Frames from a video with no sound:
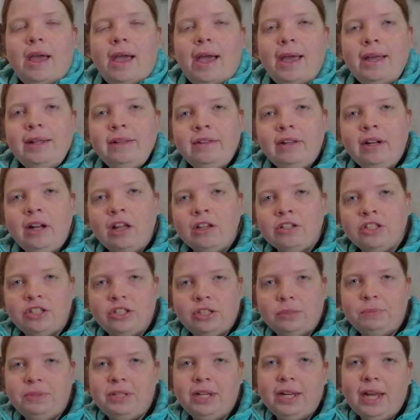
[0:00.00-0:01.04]
And the last
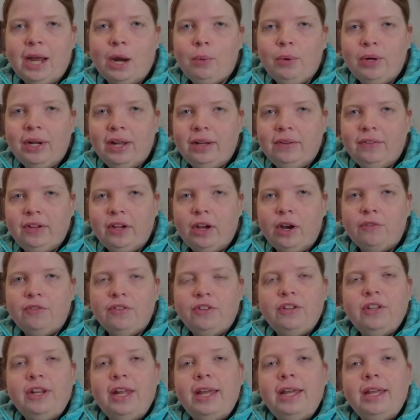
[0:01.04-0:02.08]
subject I would like to cover
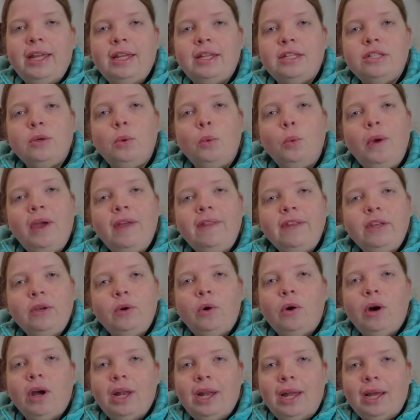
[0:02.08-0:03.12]
today is whether
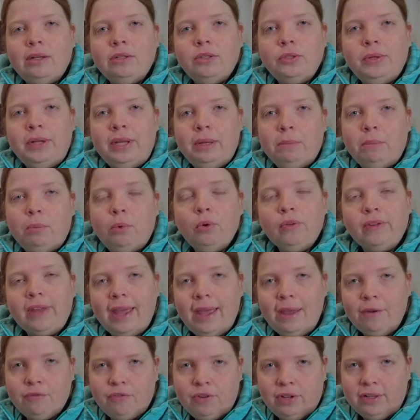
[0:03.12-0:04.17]
you're allowed to import
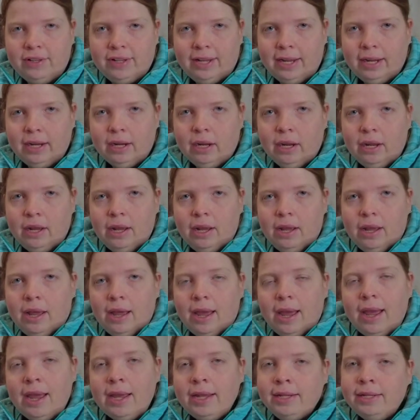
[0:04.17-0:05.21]
everything.
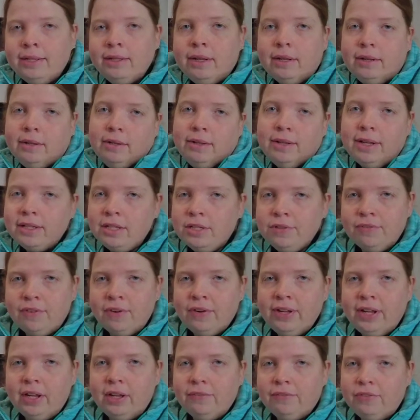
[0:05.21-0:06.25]
And that's a
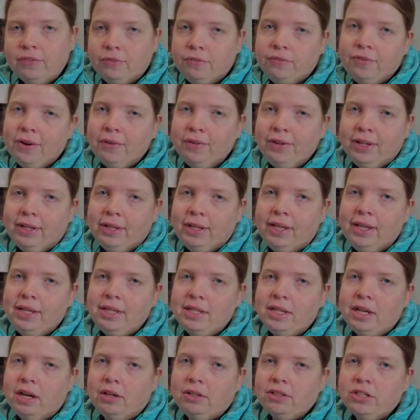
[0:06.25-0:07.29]
very
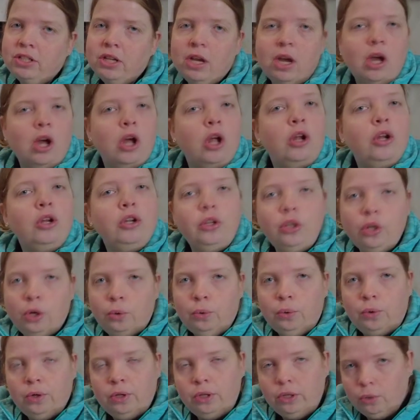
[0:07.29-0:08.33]
easy answer. No,
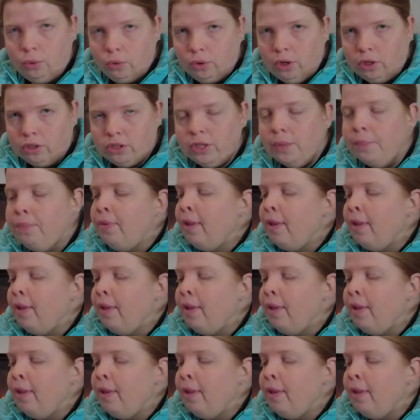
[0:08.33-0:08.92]
you're not.